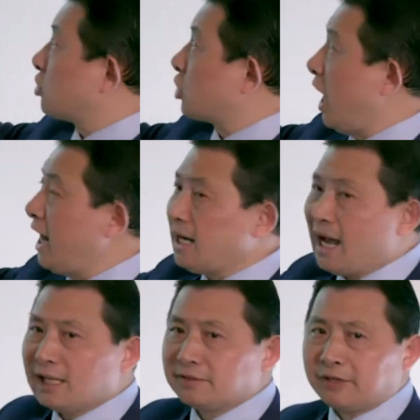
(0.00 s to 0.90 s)
China
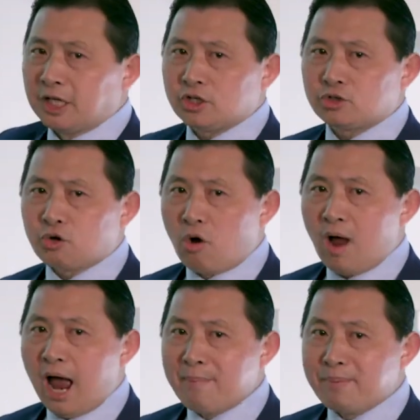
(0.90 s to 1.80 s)
has a very
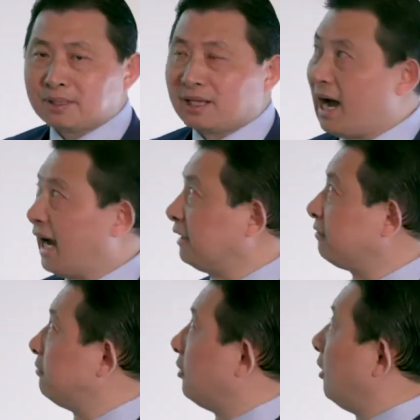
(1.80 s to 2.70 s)
strong appetite
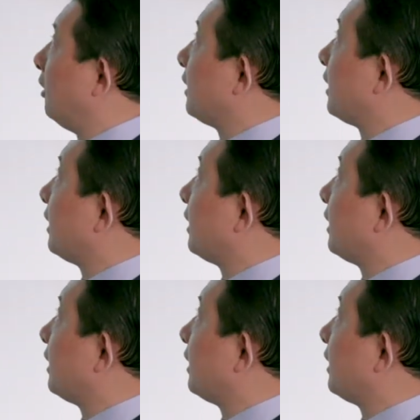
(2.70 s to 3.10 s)
for